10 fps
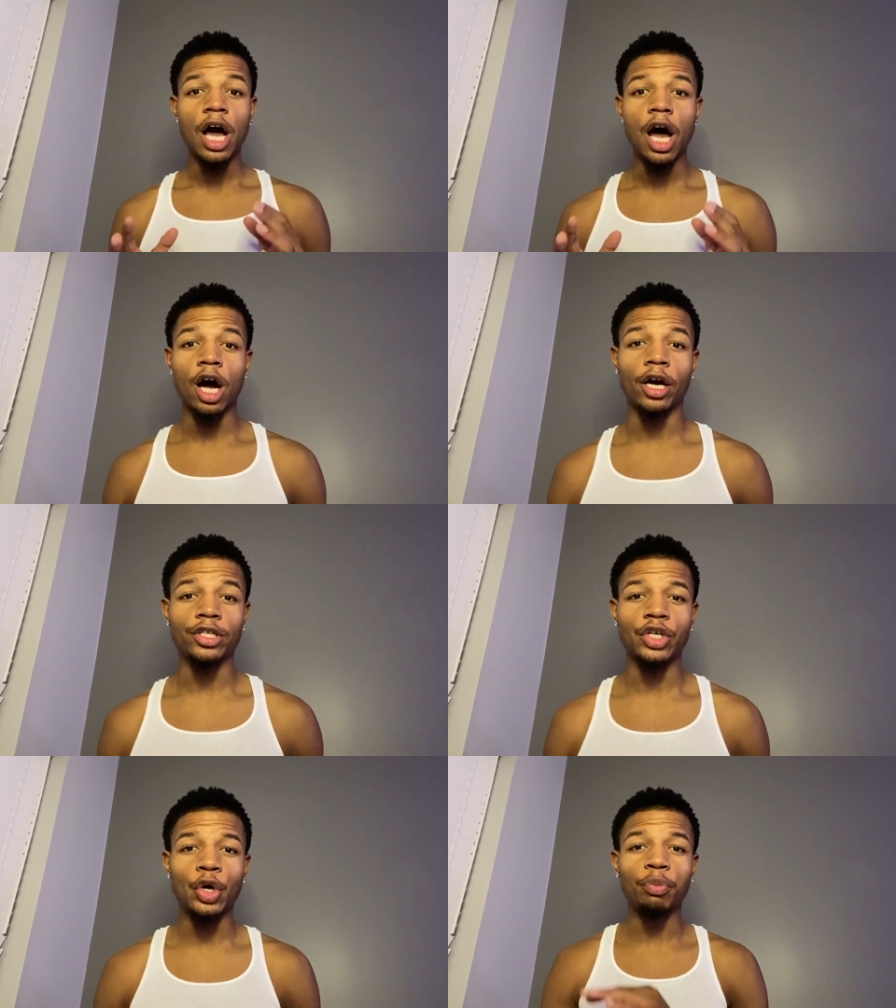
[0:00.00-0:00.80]
All right,
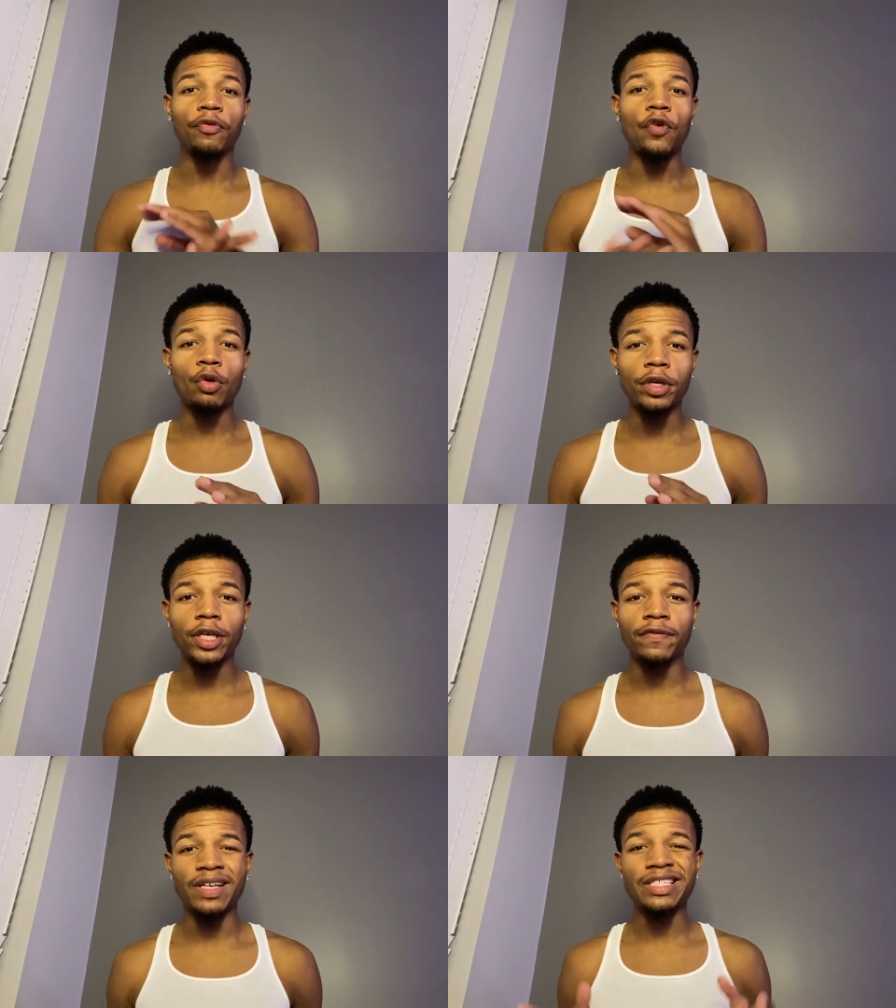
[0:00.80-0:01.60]
so before we
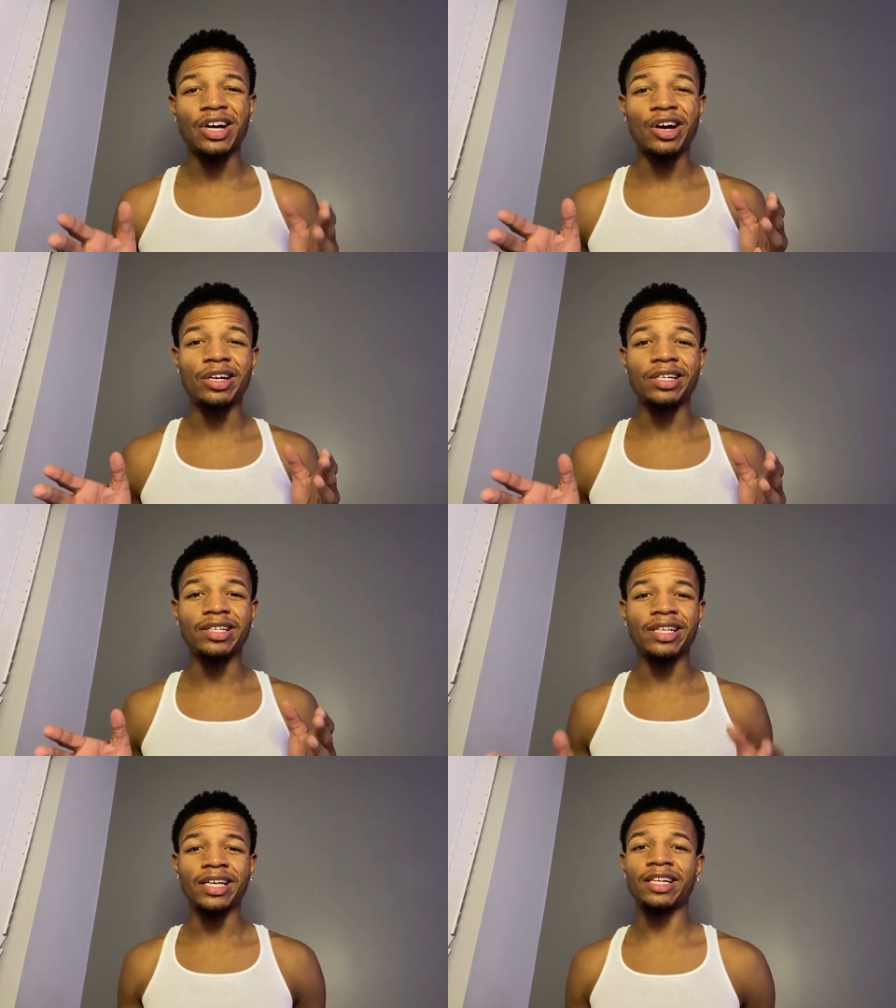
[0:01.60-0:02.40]
even start
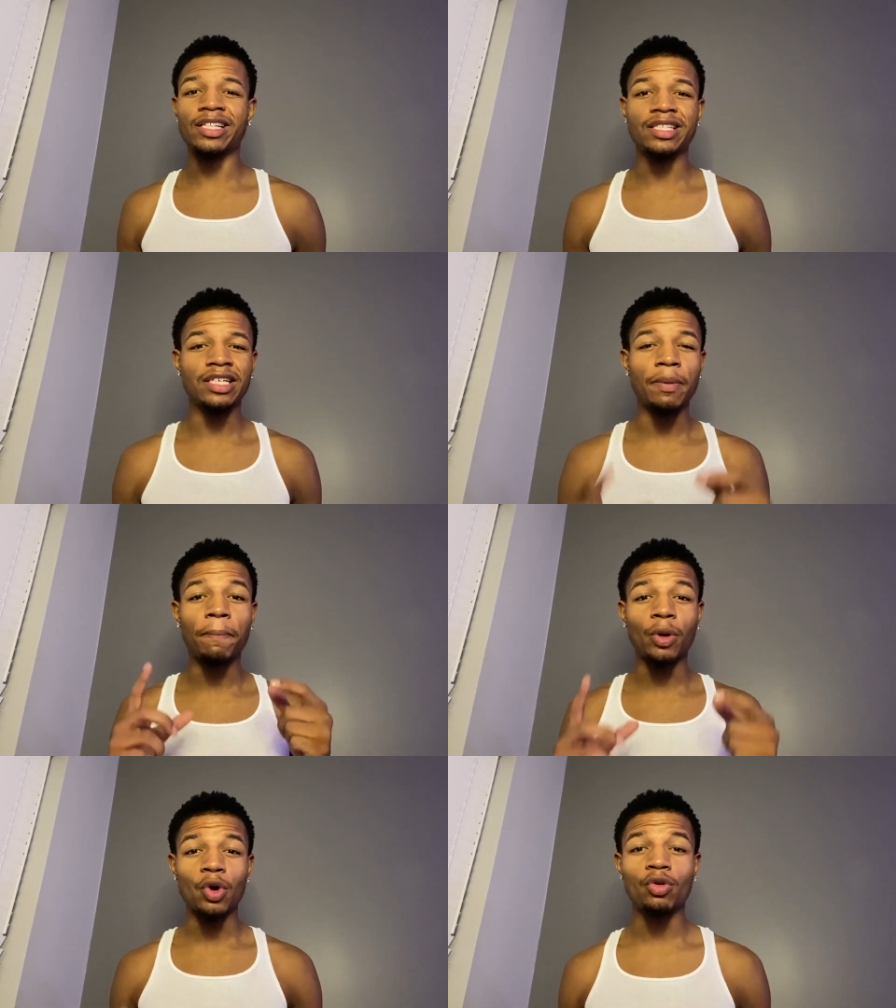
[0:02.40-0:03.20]
getting into
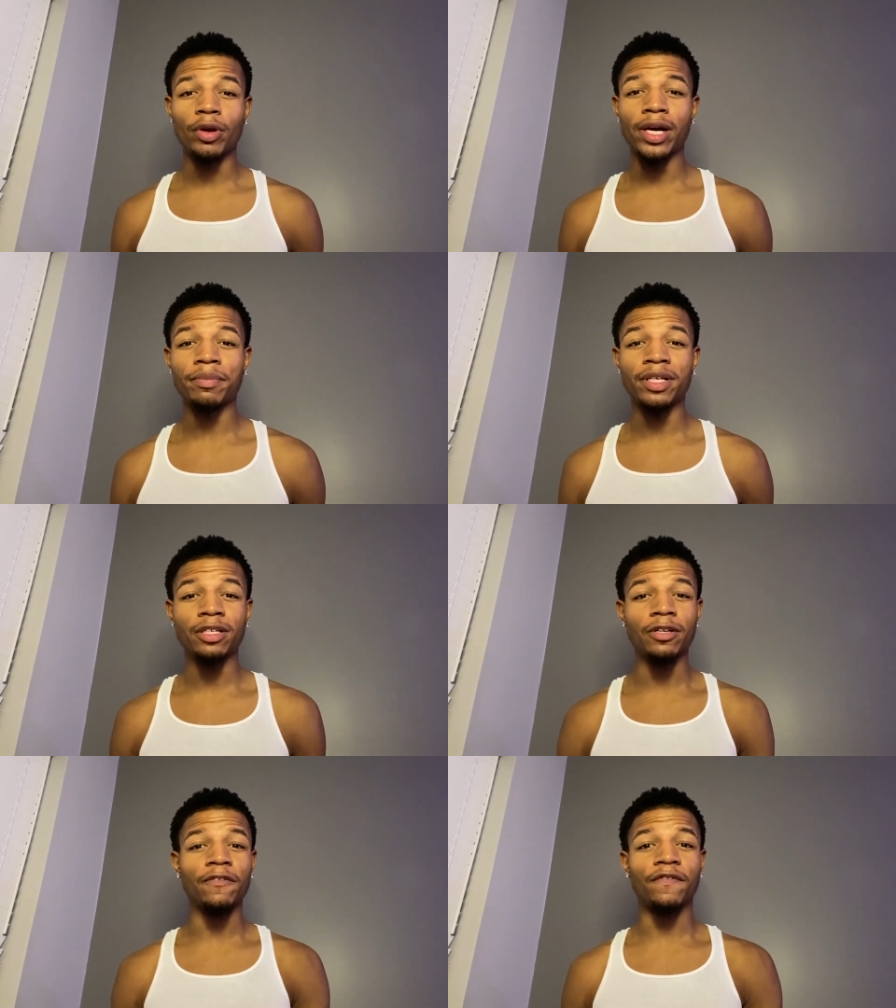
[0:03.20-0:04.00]
programming the
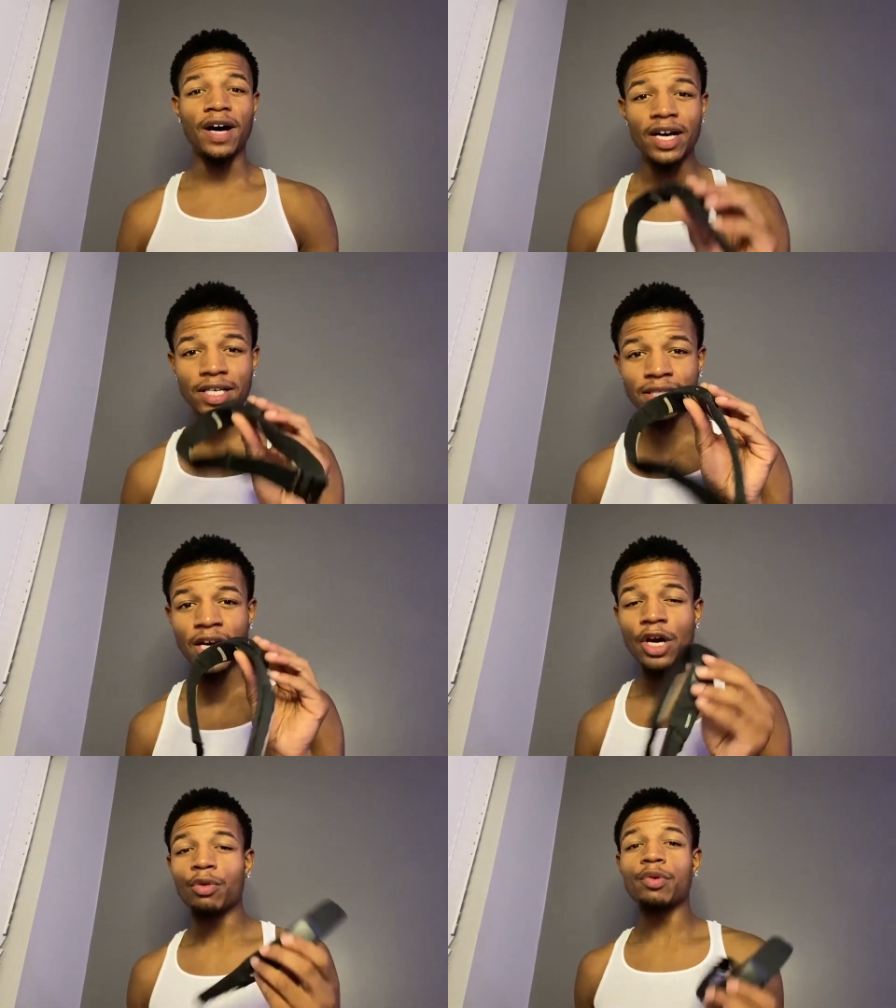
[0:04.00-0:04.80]
device,
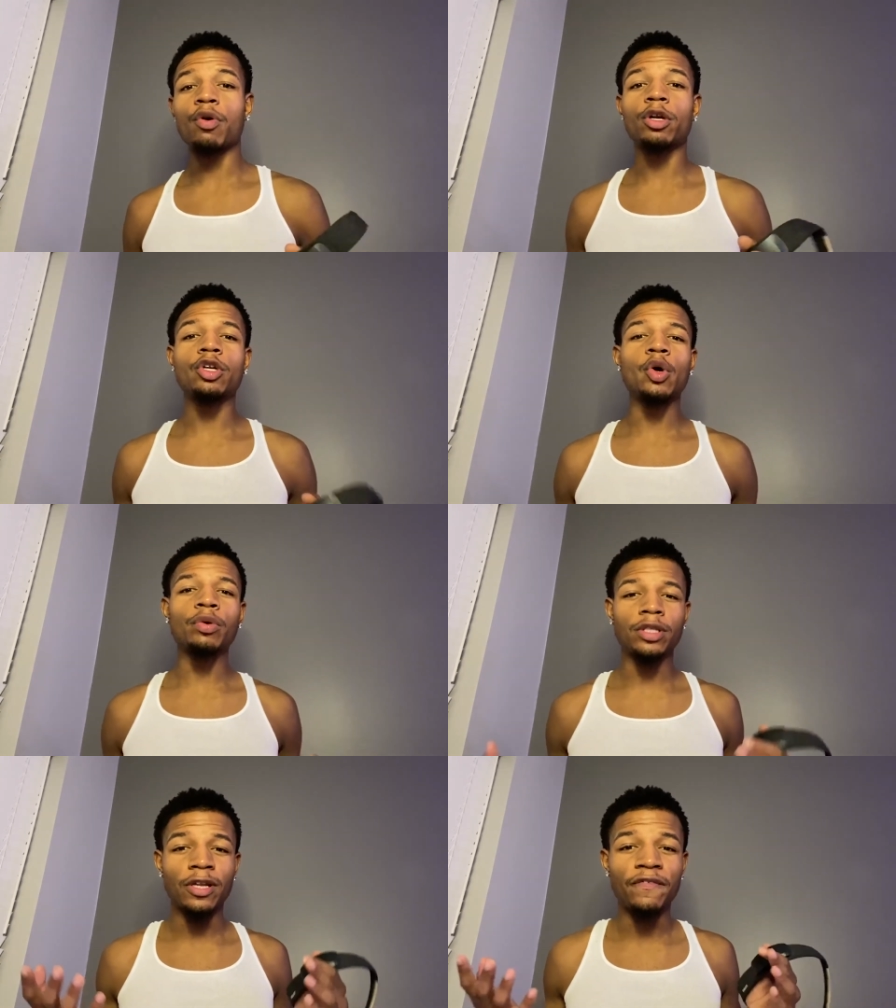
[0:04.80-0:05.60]
we want to know what
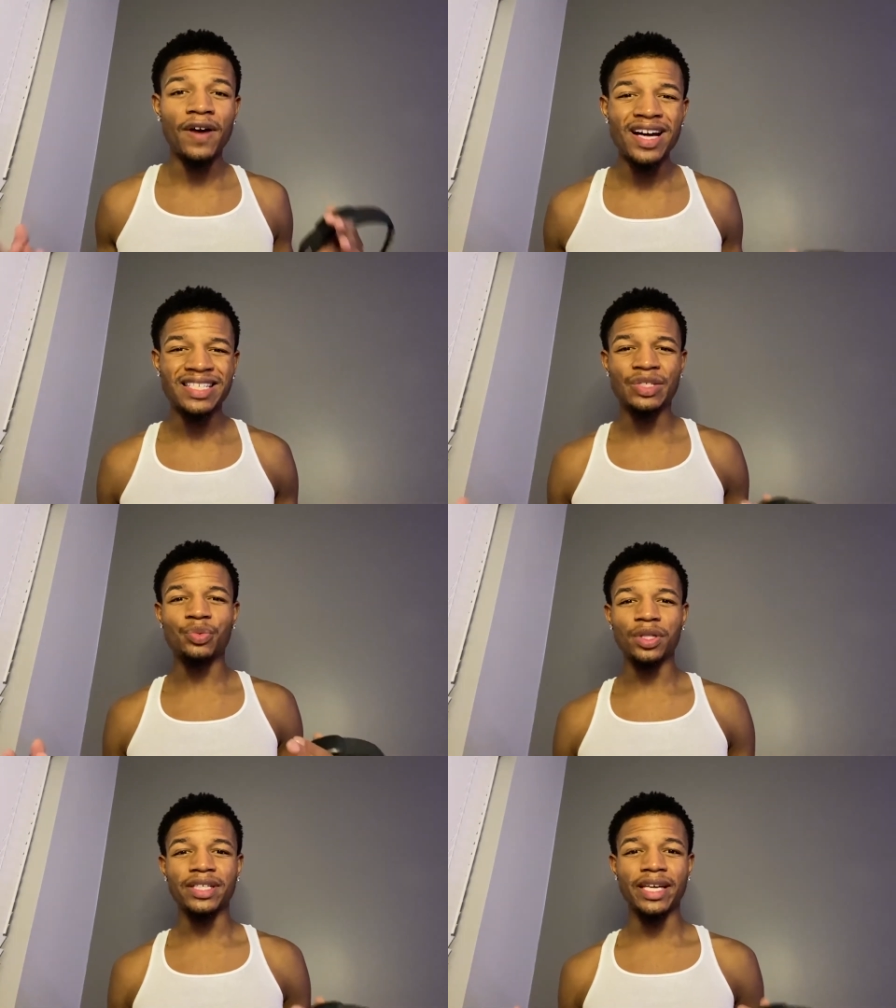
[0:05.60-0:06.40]
the device is
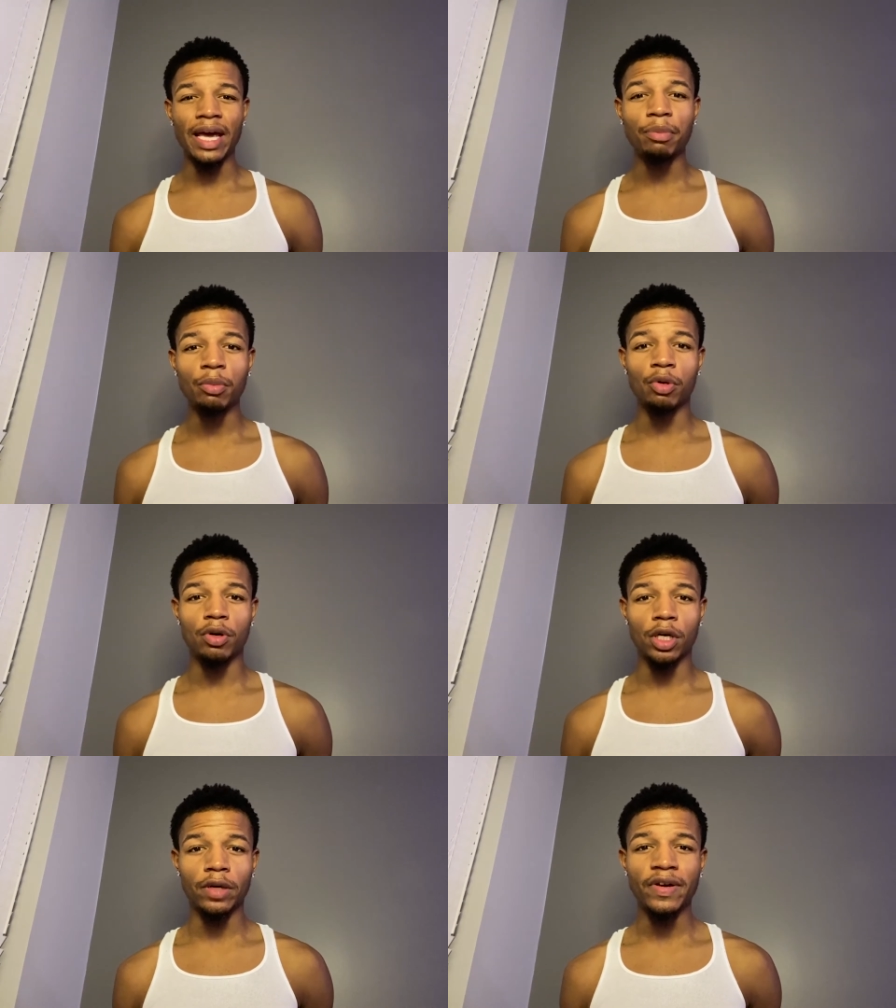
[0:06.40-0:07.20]
really capable
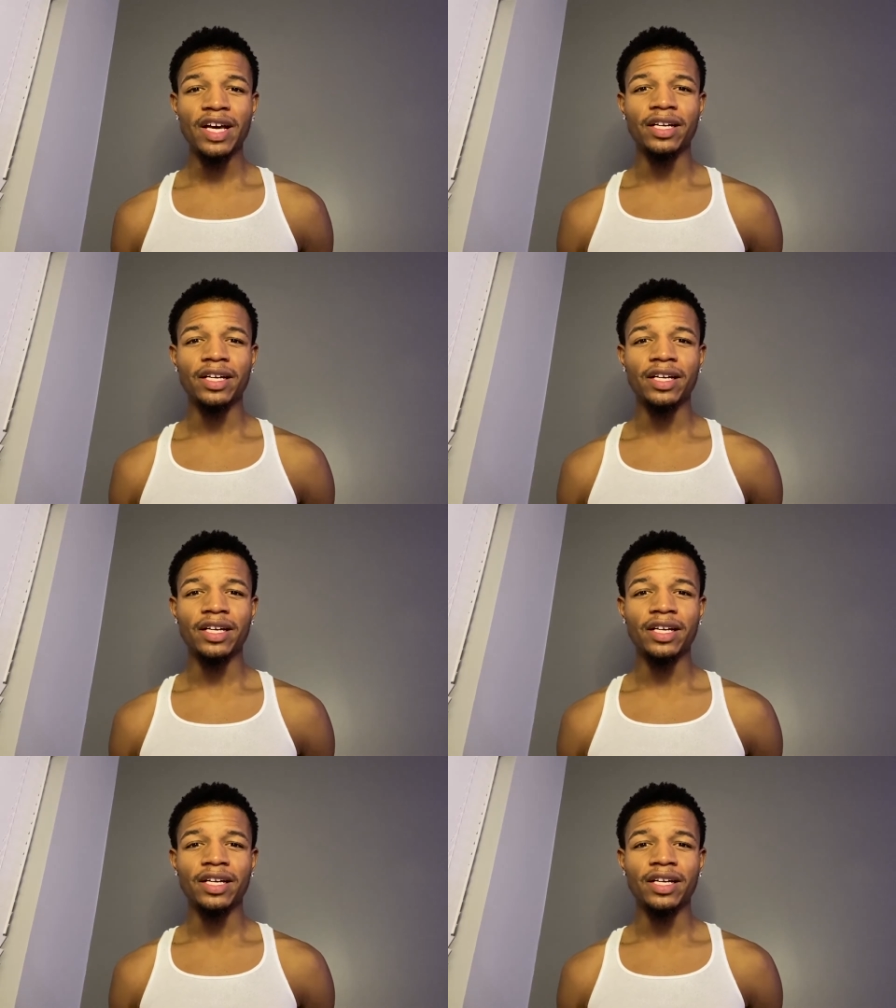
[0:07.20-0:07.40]
of.